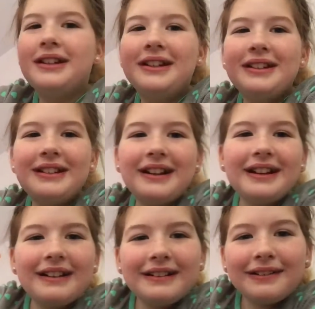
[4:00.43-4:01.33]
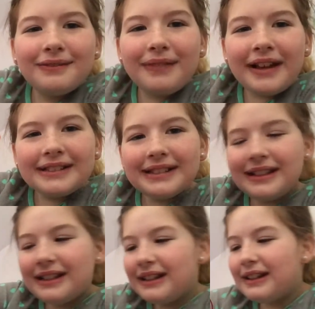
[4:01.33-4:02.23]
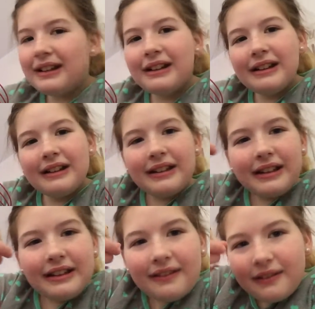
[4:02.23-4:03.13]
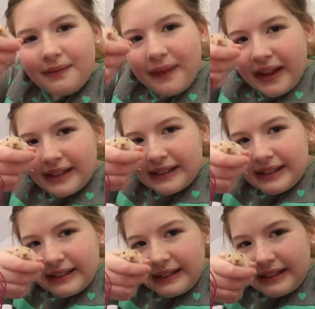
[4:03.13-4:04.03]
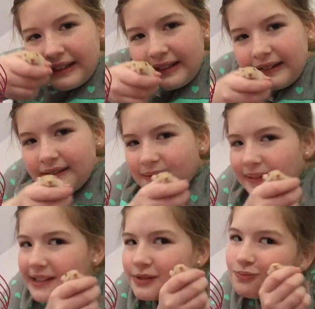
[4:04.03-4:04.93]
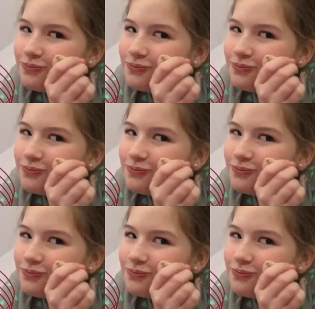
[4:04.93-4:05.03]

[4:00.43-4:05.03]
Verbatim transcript: Look at your cute little face. Cute little face. Cute little face.